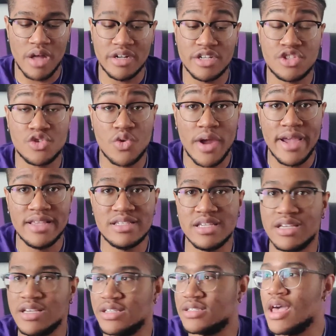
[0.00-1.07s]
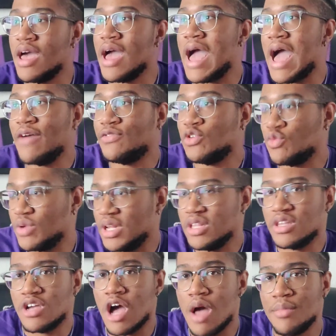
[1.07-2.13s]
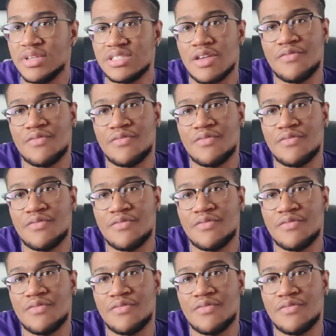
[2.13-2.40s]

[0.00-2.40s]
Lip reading: And it's crazy because after reading the comics,